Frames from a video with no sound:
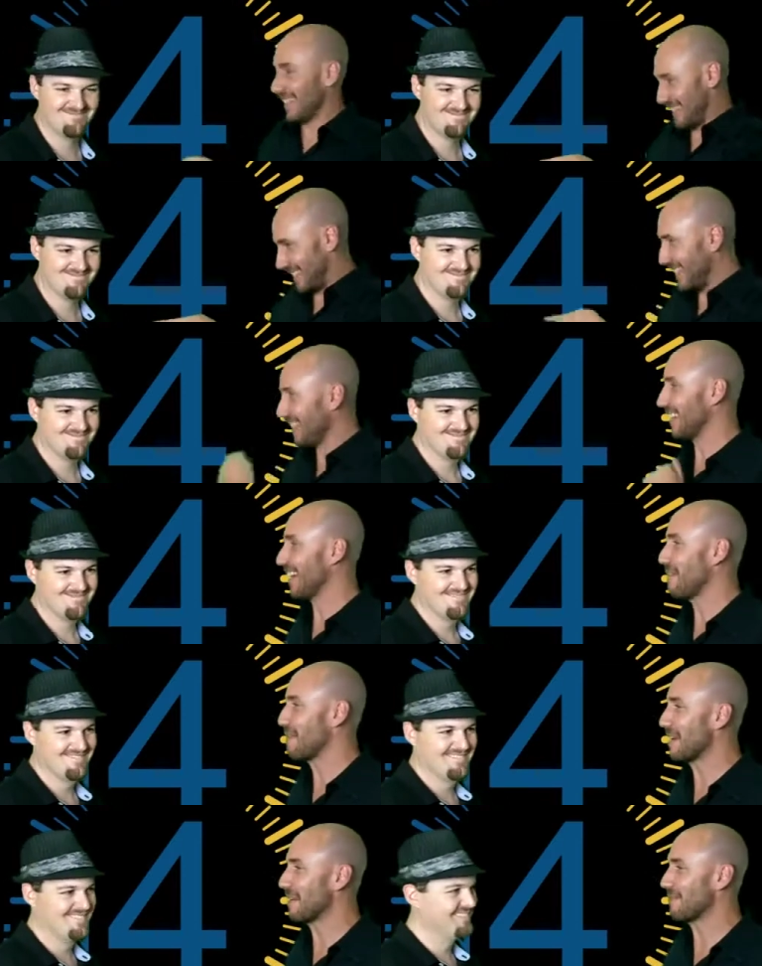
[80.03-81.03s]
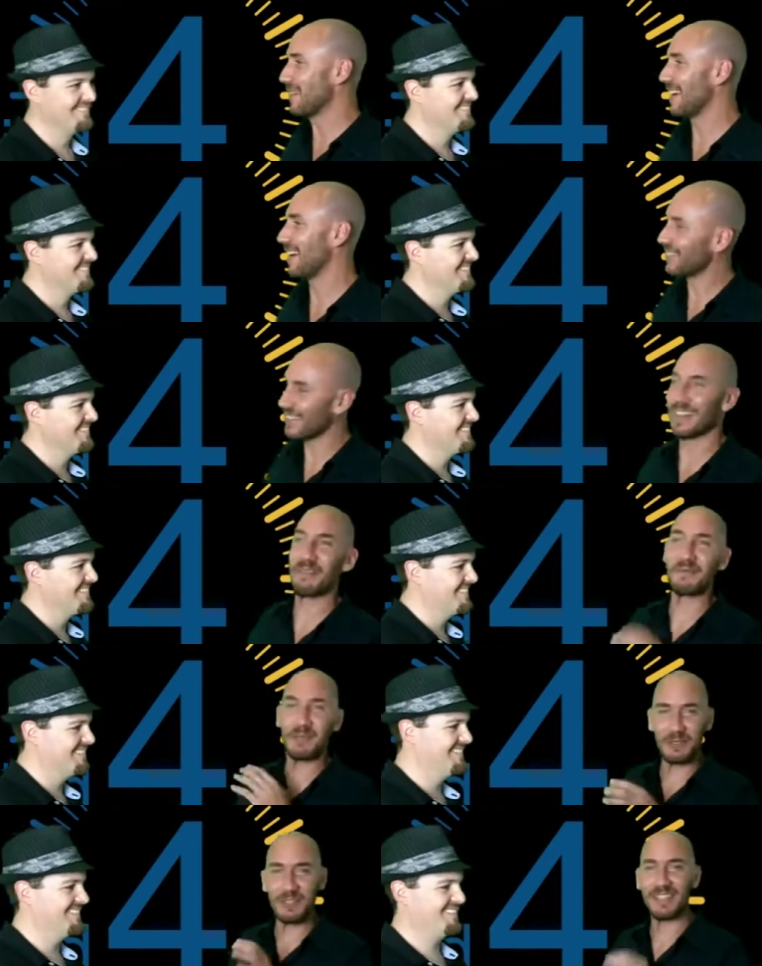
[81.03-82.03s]
Speaker 1: See, I made him laugh. I'm
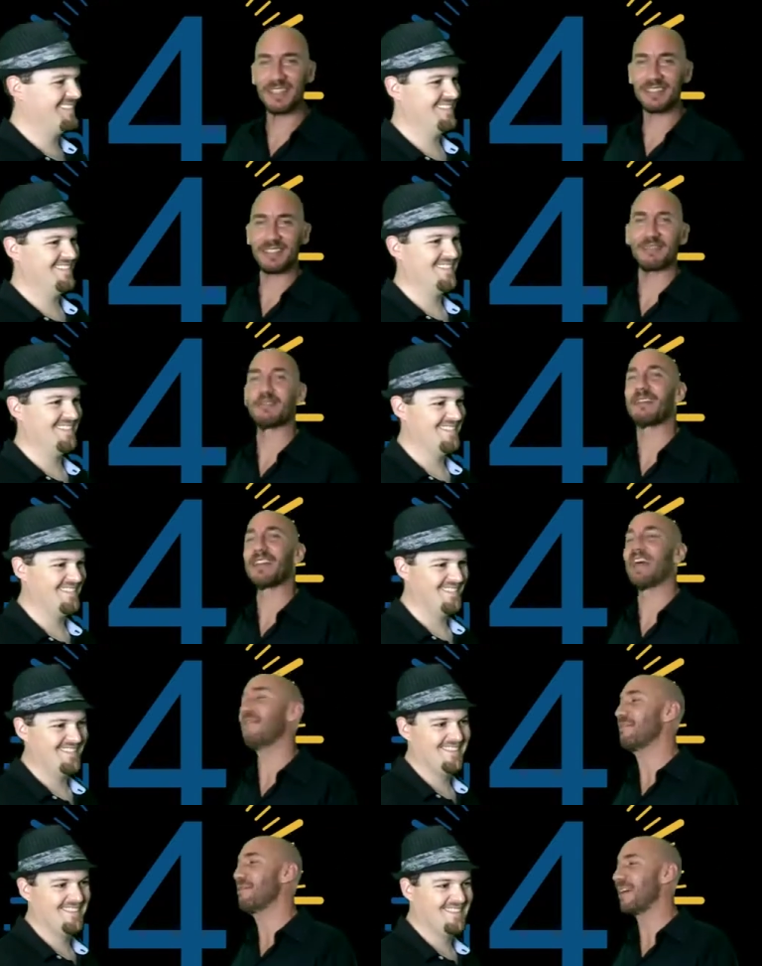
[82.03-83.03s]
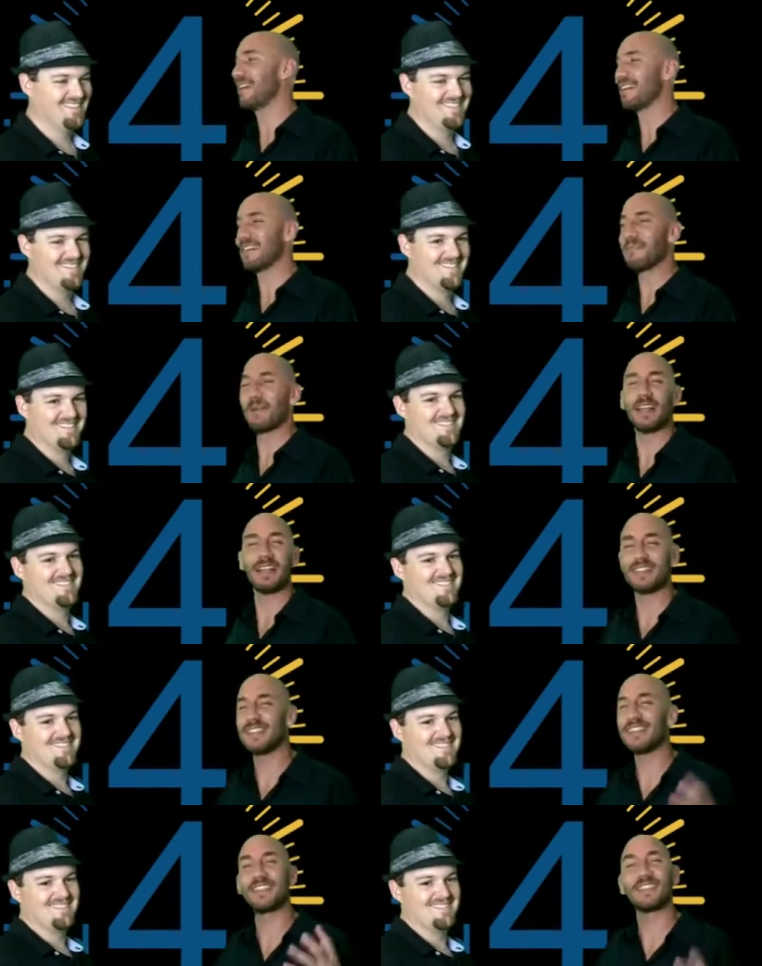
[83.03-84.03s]
sure he's laughed about it in the past.
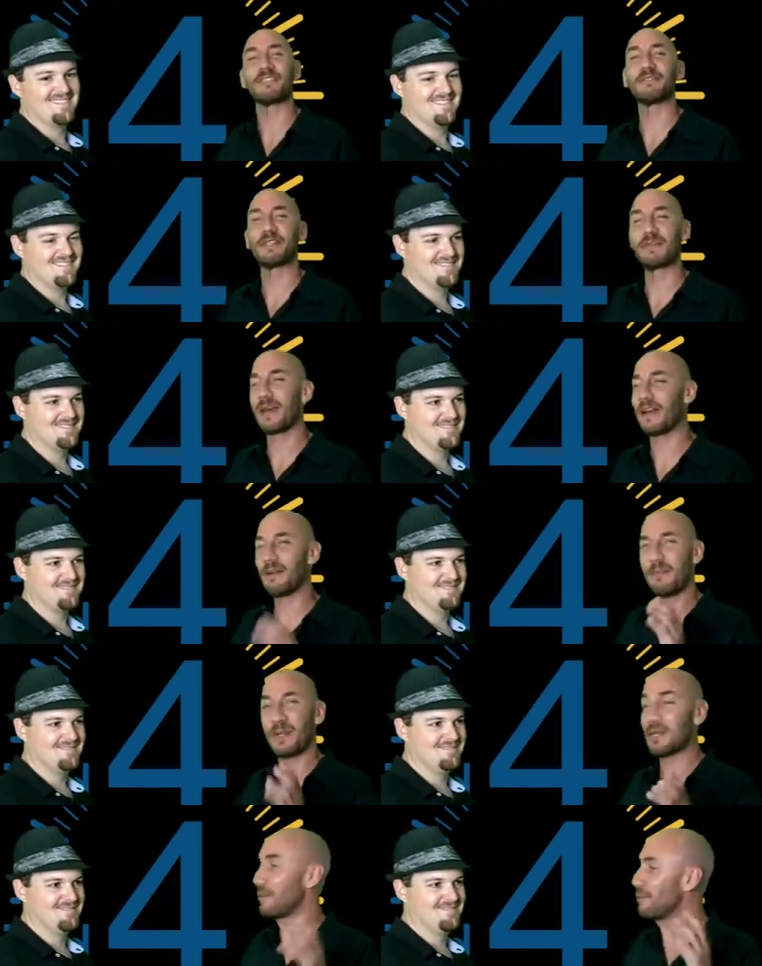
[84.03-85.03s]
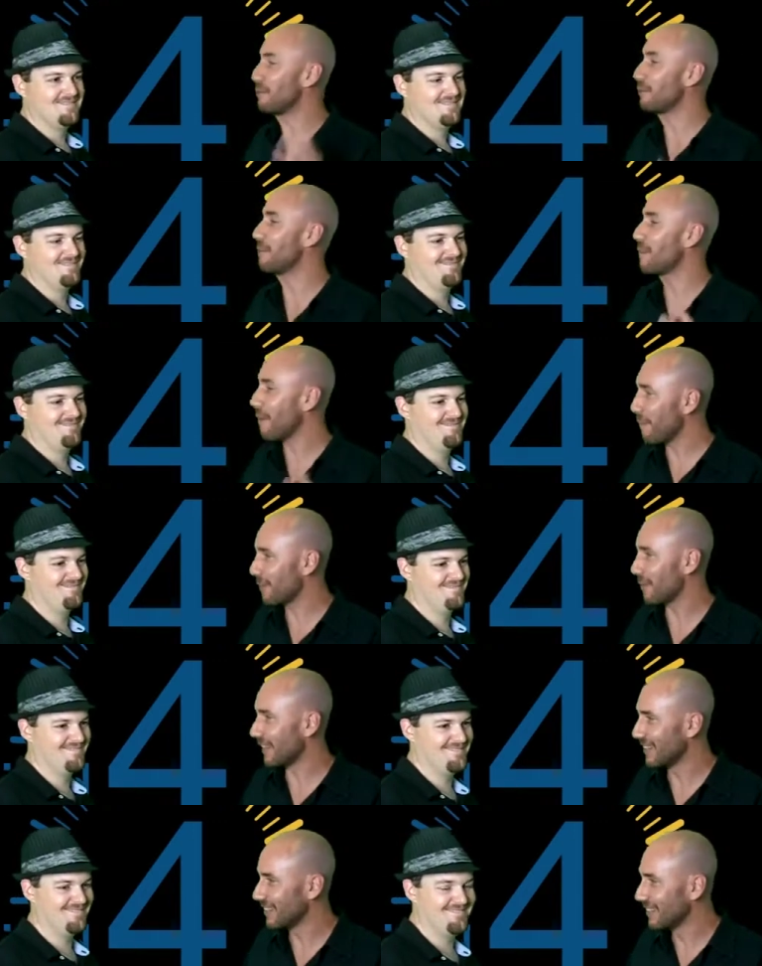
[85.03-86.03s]
It doesn't really matter, but you remember
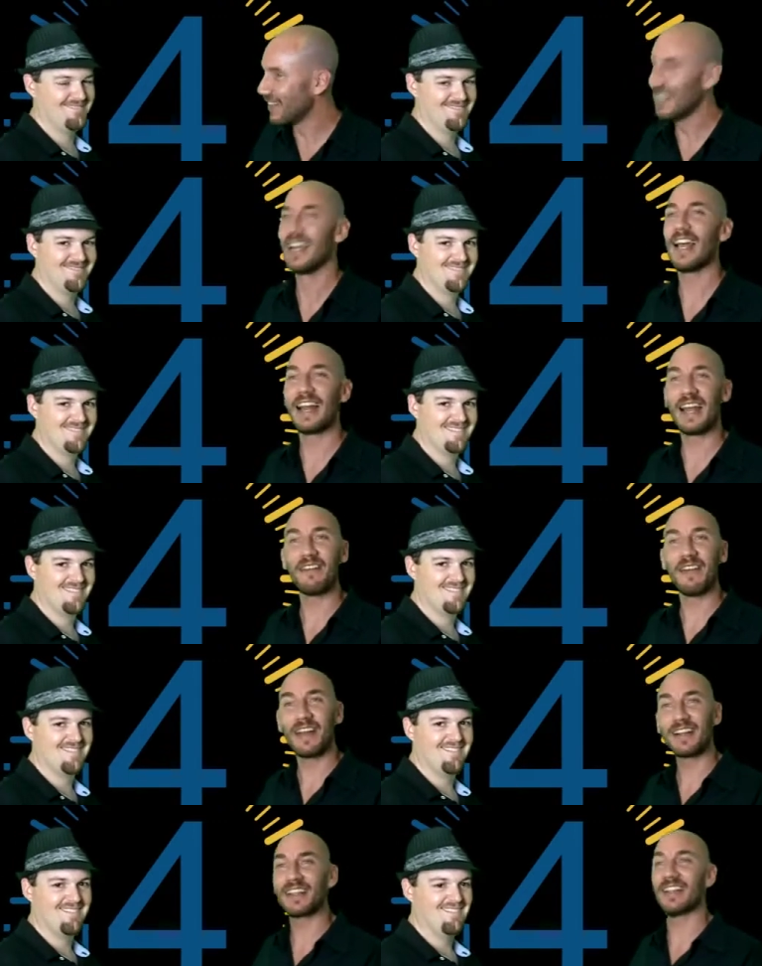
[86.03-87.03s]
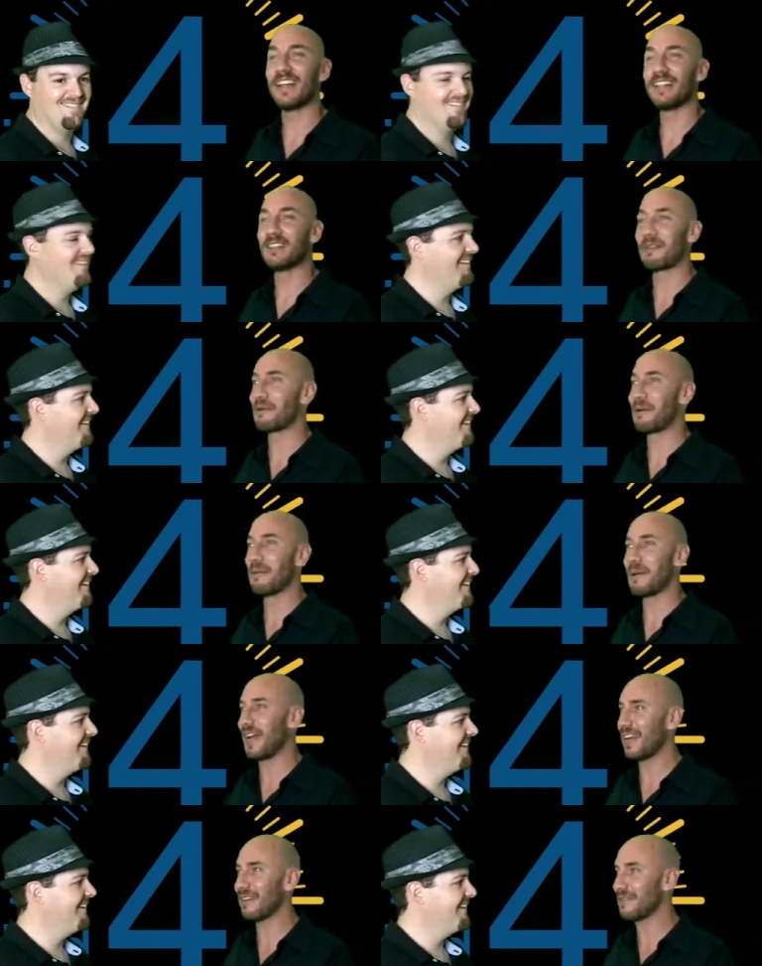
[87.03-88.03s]
it. And I've had clients throw it
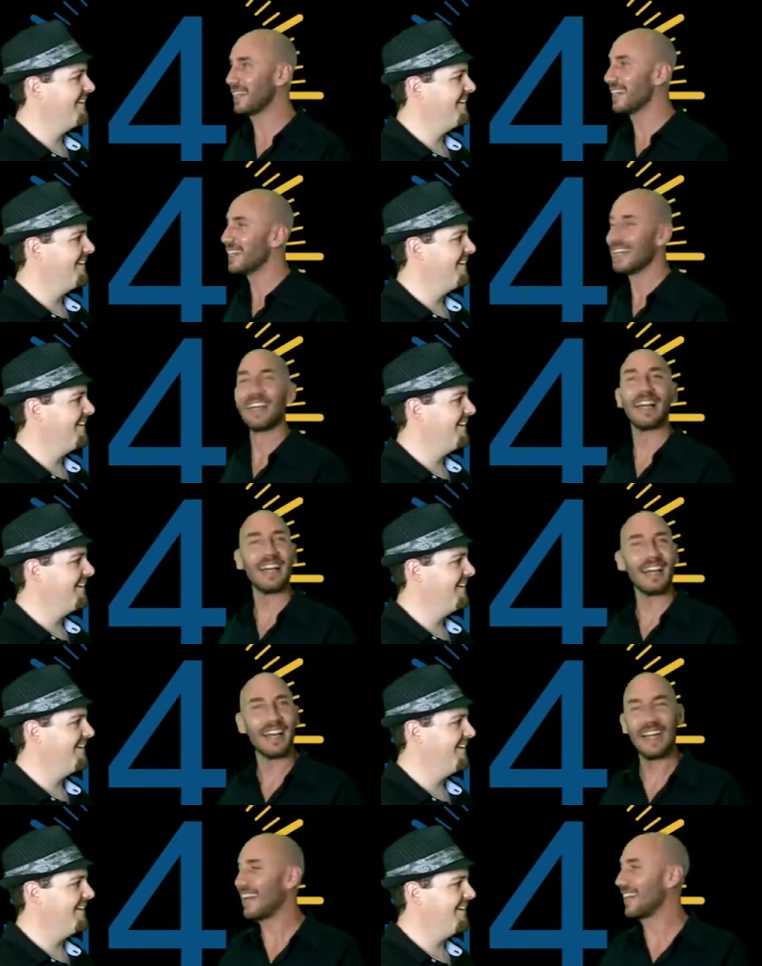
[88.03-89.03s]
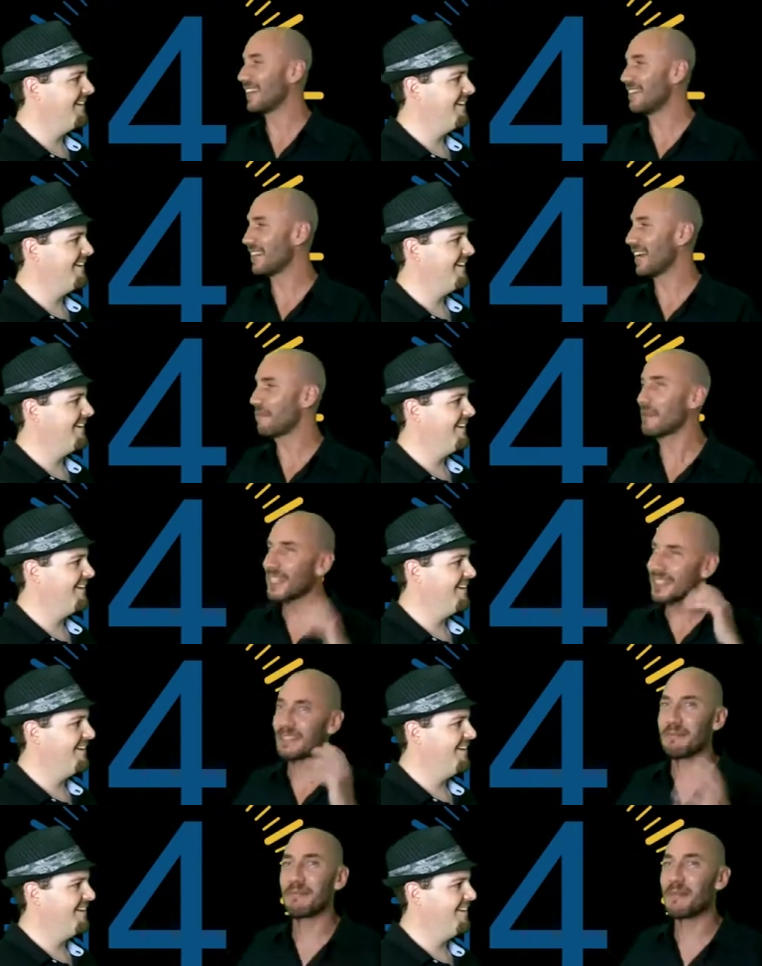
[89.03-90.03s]
back at me. And I love that because
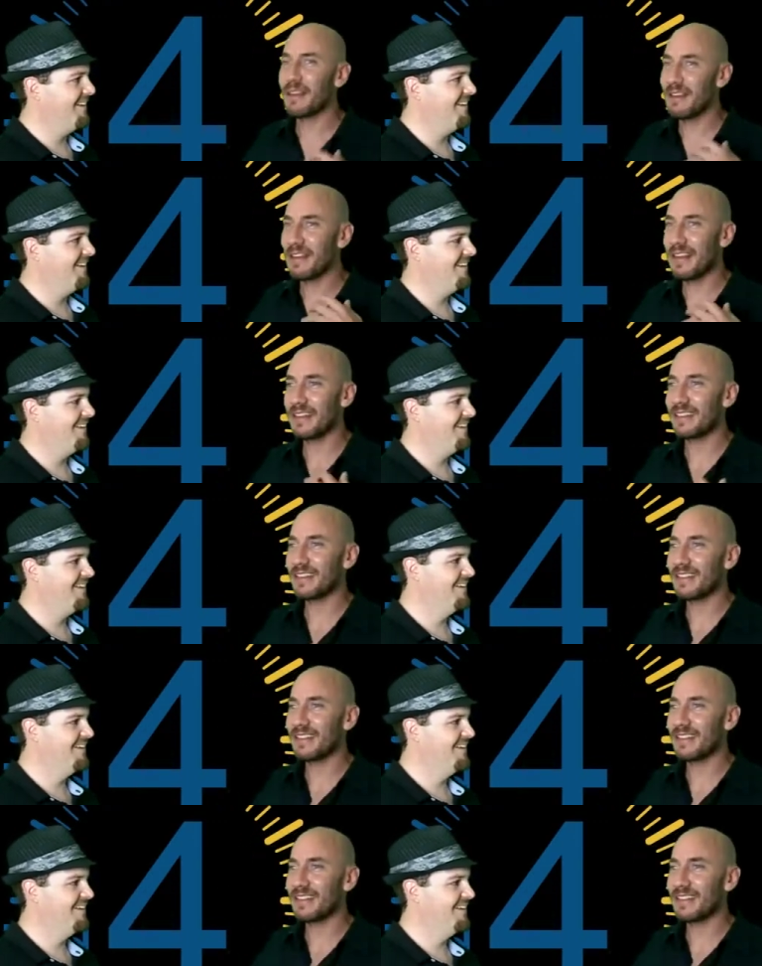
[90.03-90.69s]
it